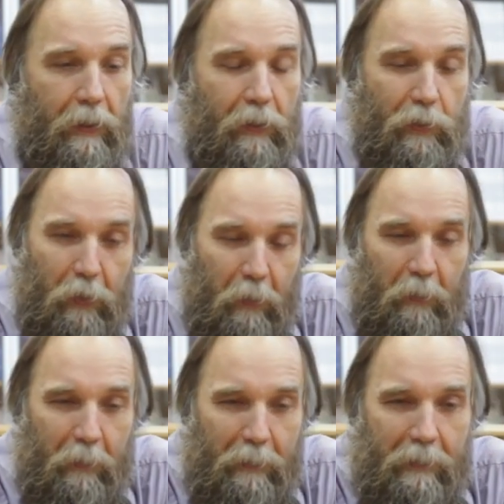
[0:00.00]

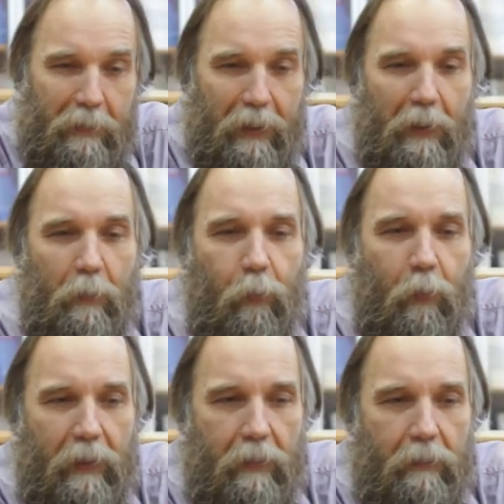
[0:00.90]
So if
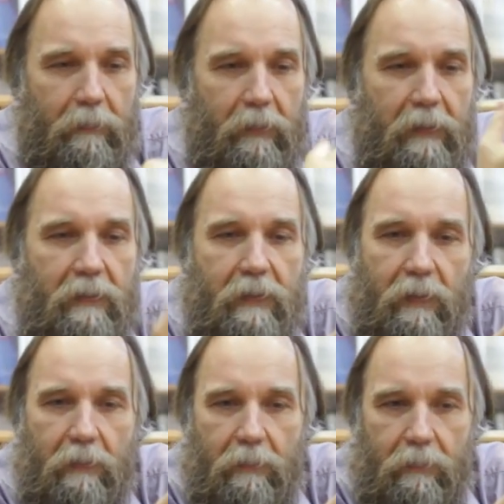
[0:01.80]
we
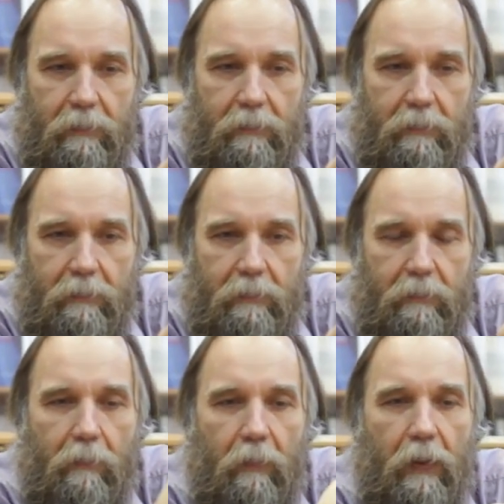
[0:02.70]
continue,
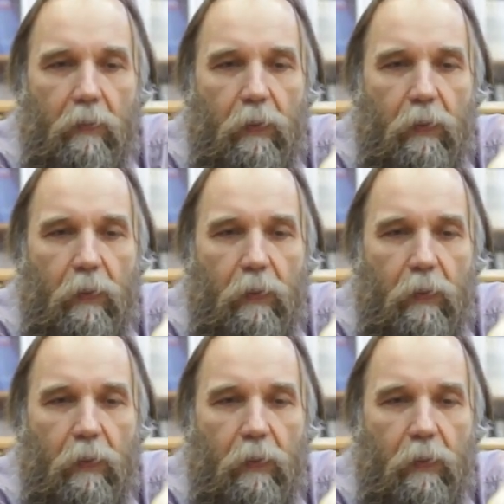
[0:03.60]
if we